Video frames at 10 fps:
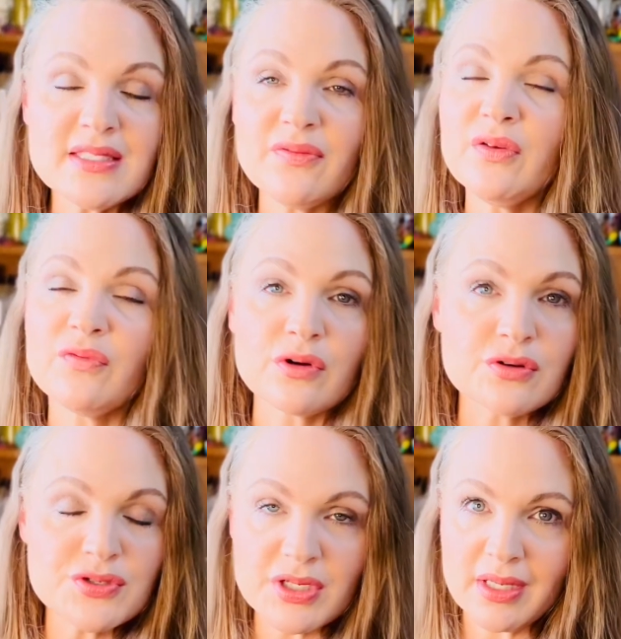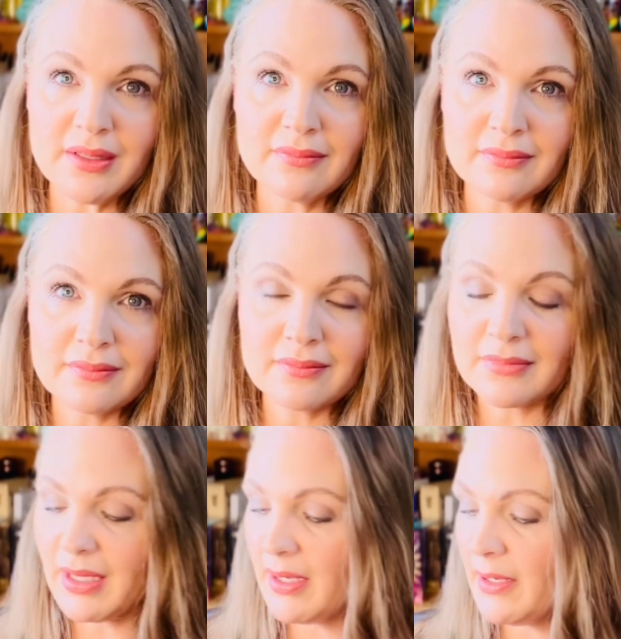of adversity,
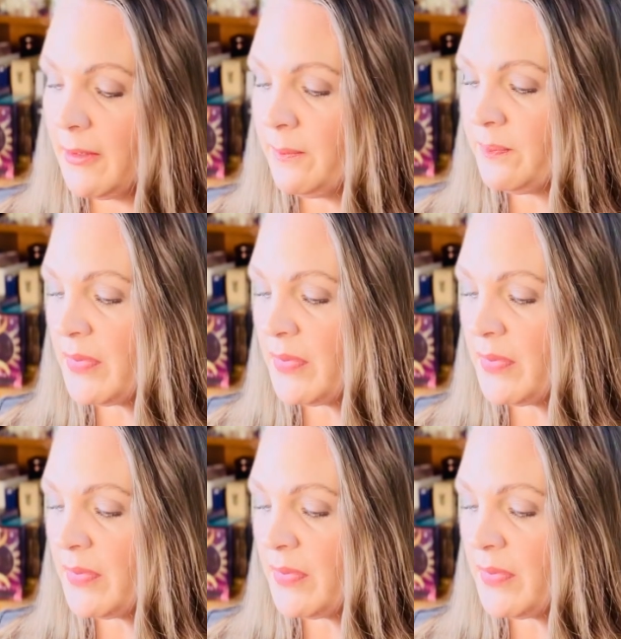okay?